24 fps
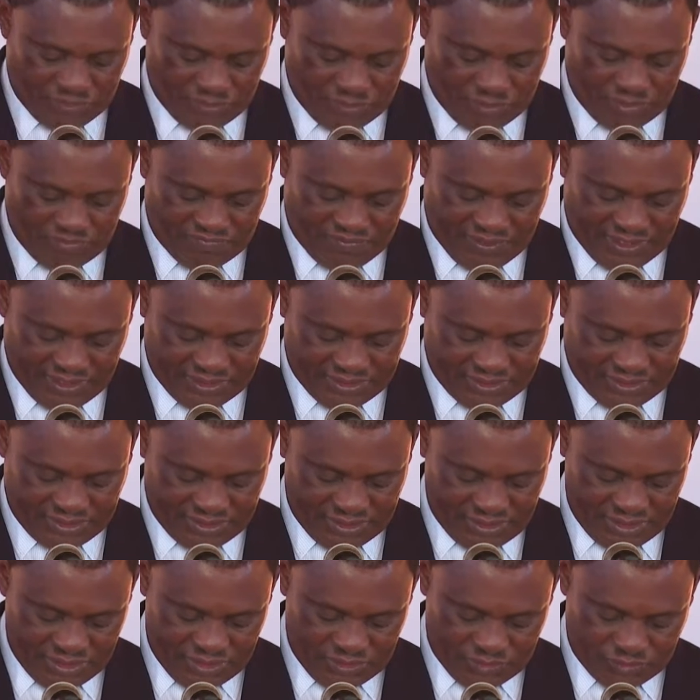all of us
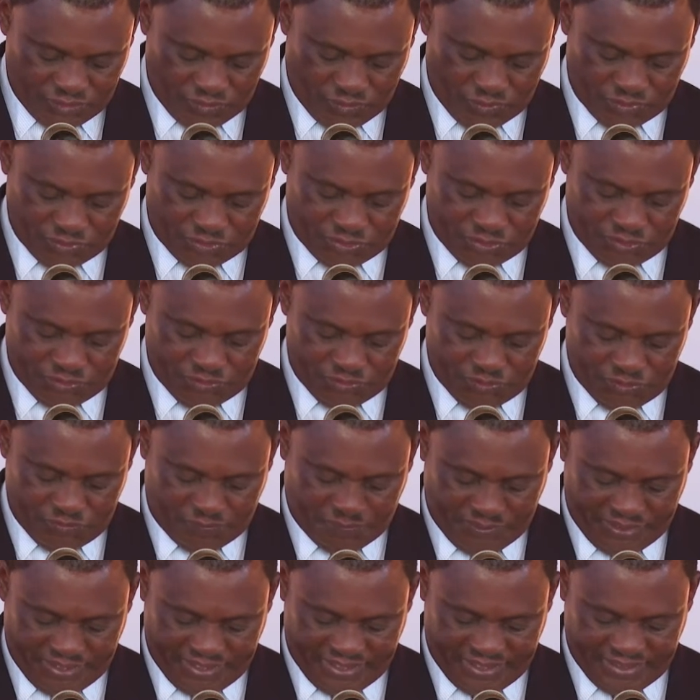to continue
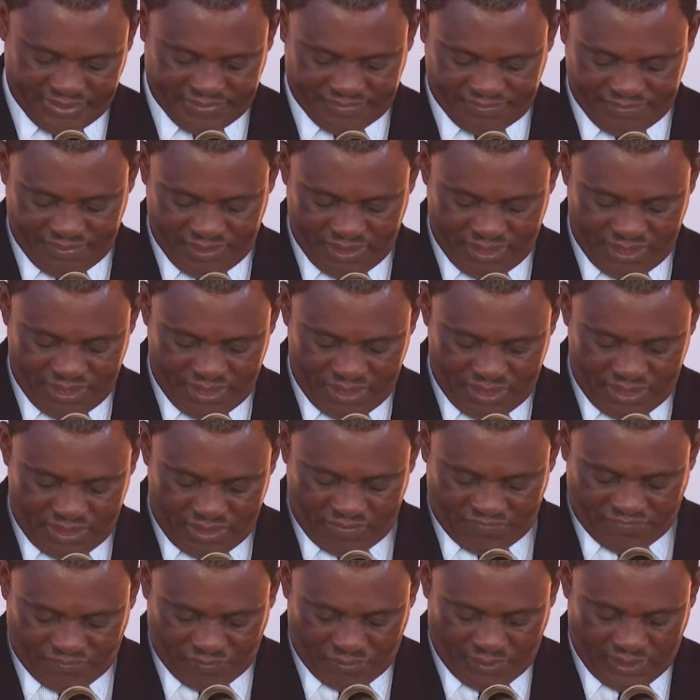praying
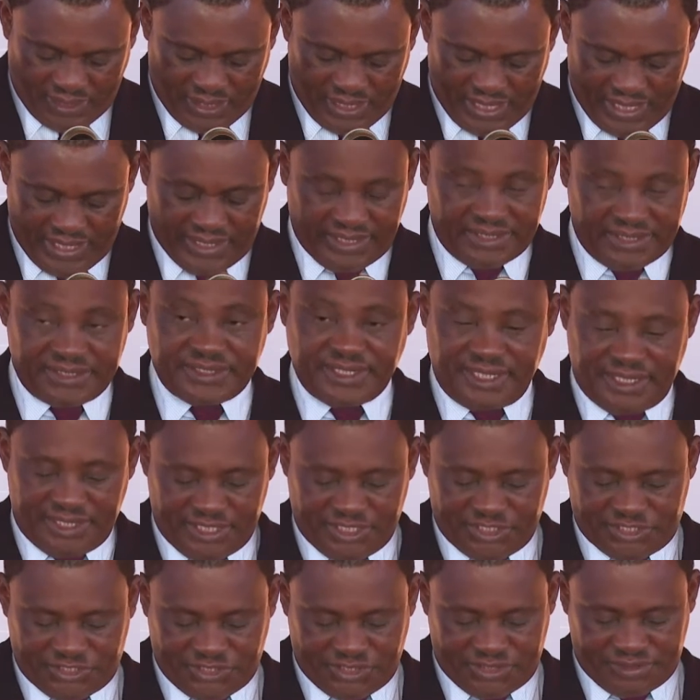for our land and
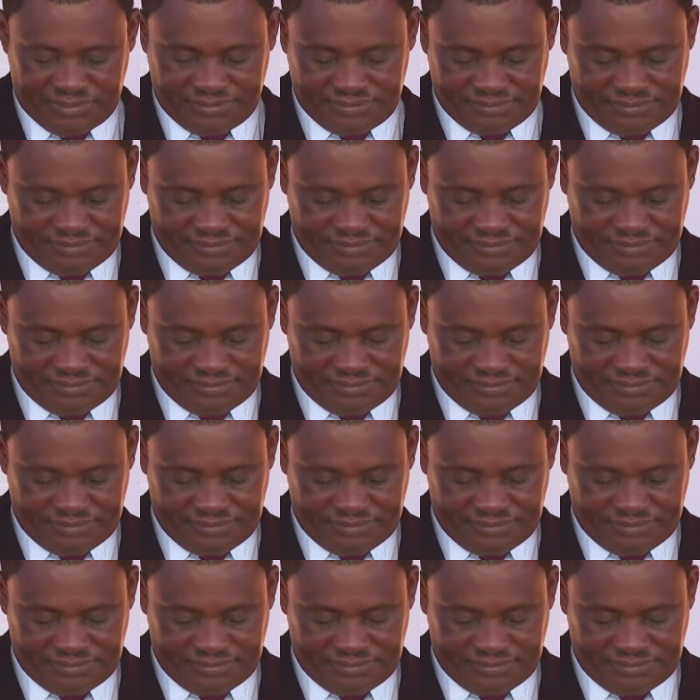nation.